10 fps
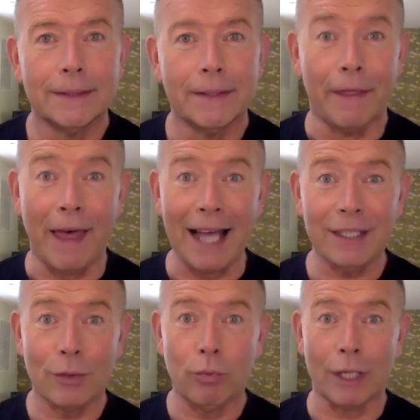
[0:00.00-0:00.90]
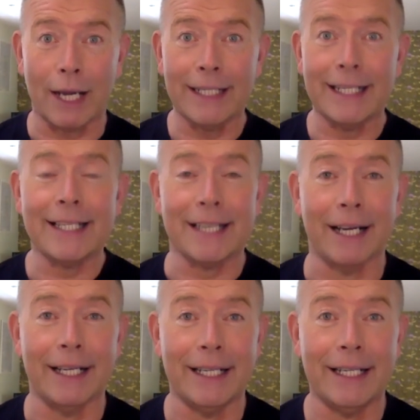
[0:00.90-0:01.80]
that's what I
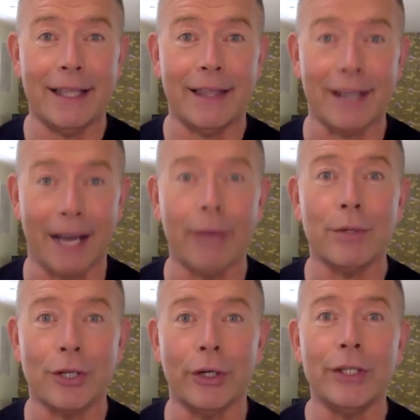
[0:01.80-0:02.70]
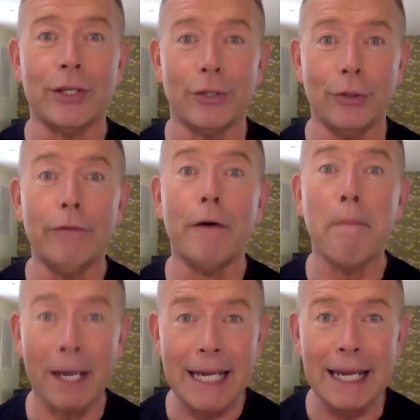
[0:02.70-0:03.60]
decided that I was going to do for
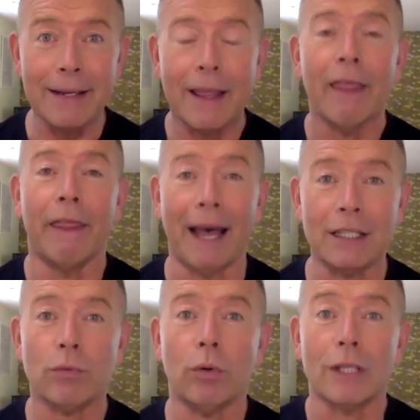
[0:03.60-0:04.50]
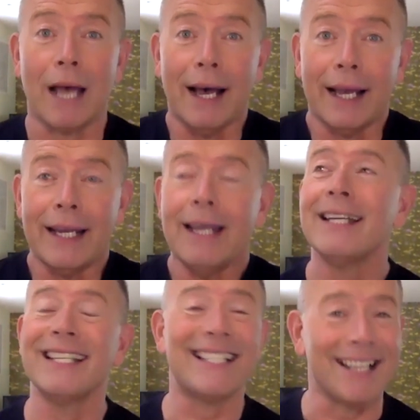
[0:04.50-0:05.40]
money. That's what I
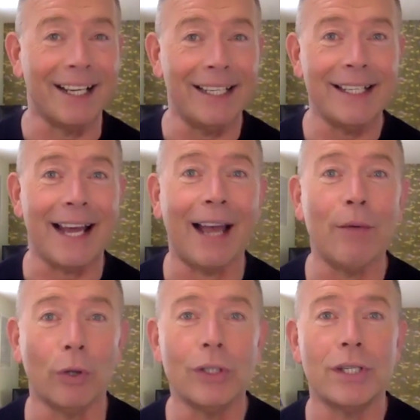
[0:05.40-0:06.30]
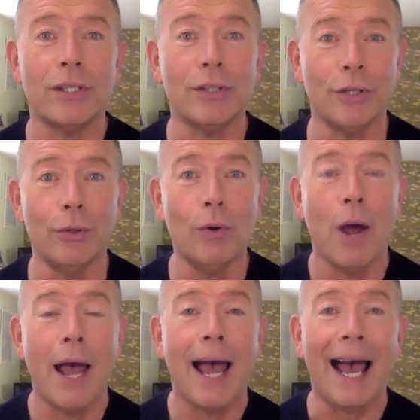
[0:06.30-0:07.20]
decided I wanted to do
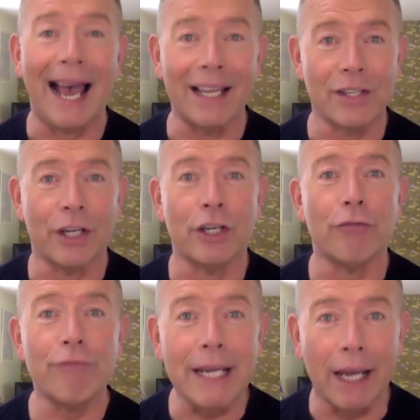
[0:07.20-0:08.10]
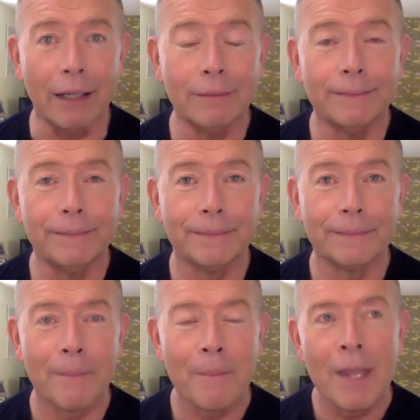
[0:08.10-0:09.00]
as a career.
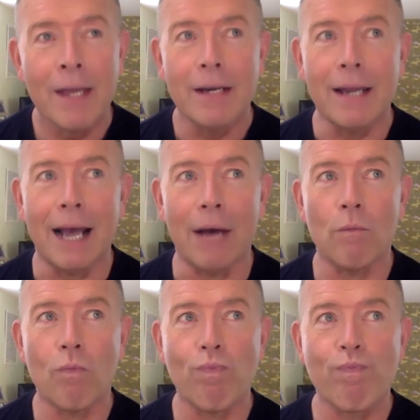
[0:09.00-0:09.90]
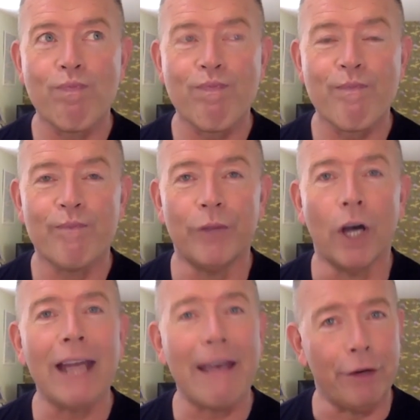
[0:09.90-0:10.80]
Now,
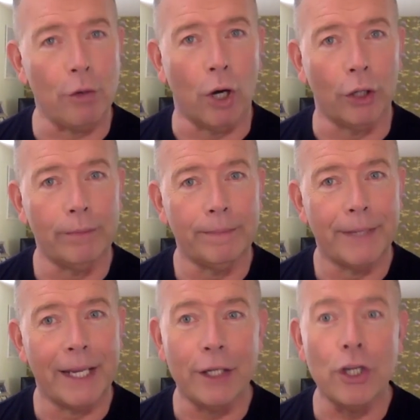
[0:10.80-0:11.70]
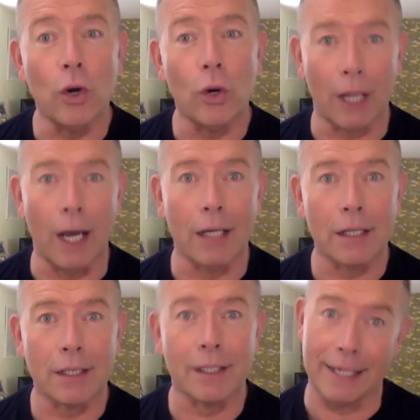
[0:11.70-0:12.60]
not everyone in your
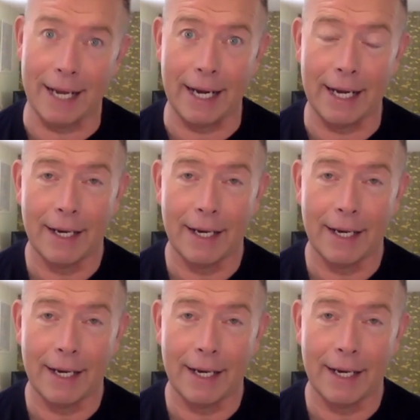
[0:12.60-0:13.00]
class today